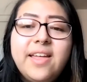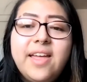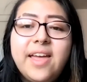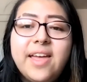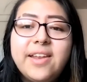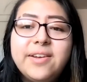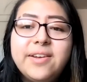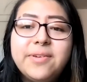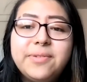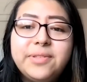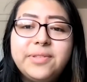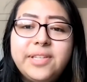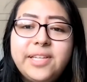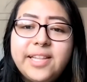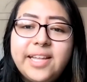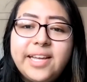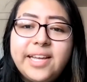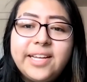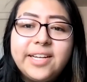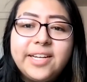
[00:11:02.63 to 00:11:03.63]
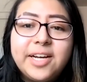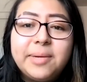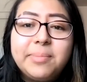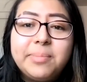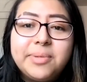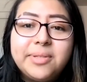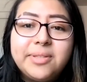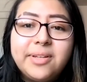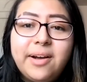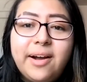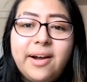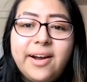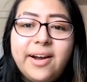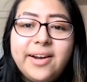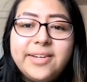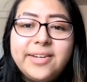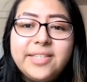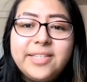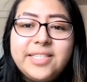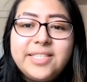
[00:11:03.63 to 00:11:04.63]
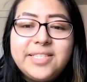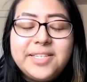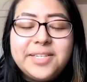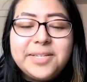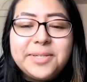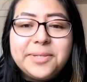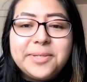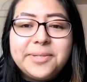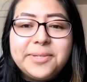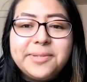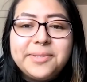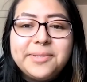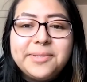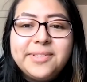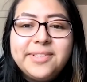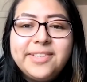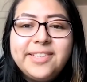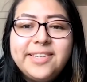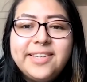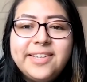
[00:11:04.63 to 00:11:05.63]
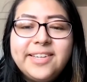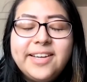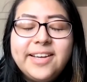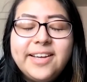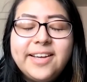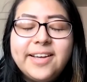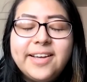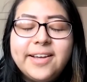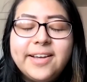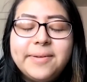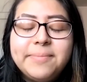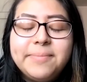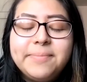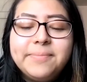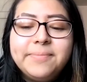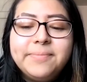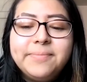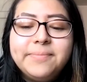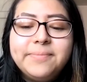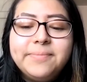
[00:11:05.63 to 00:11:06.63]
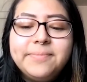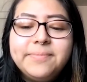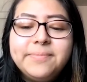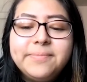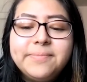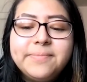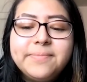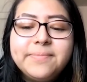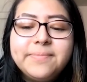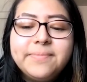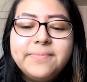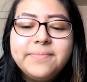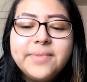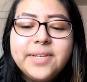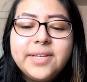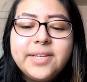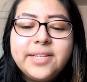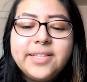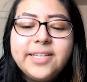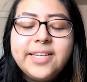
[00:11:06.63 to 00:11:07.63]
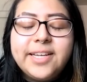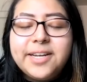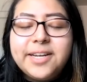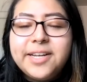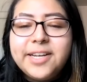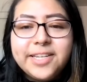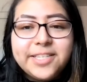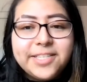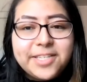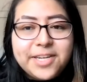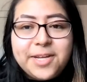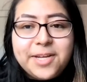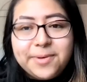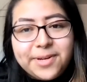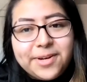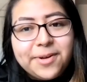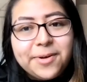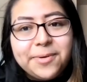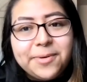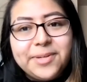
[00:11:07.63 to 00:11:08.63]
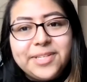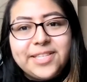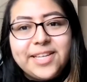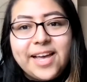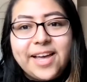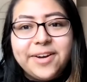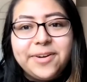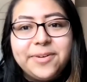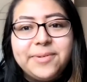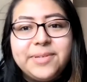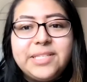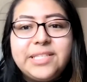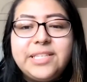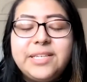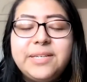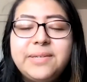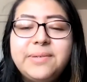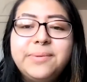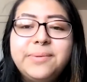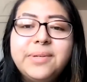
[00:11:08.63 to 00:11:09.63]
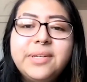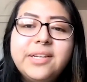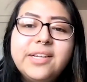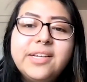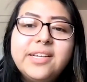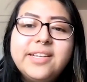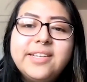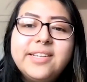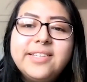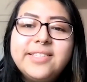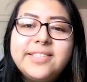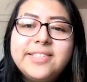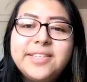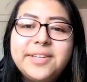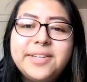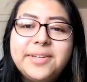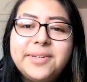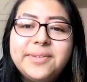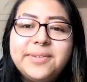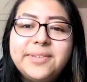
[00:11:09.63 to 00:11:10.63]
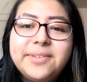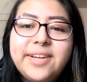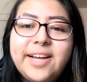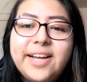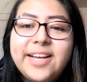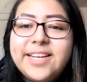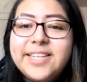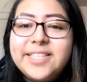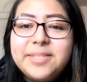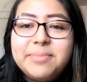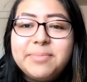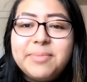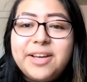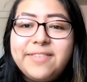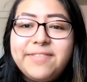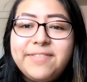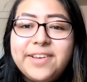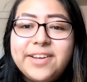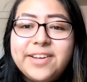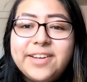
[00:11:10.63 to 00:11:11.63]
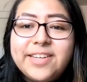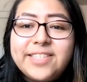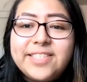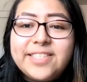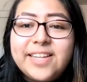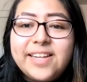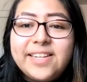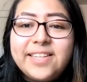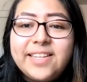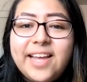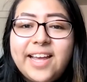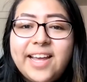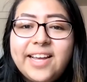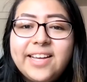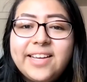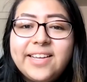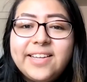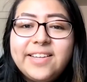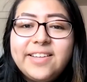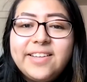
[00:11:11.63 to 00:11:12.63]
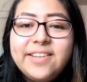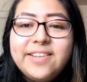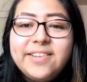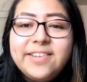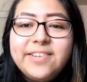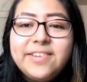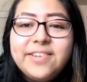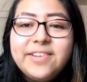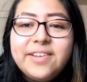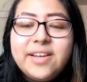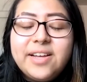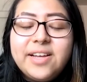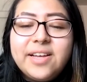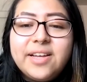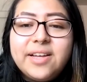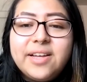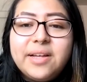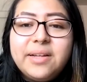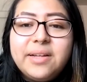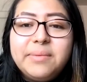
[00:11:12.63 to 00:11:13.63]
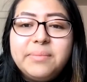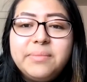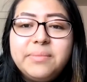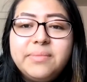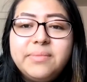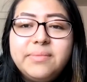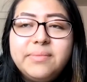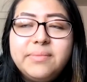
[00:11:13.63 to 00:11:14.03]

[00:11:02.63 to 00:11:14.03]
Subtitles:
and only like a couple are still gonna continue at OSU. So I guess my fear is that like um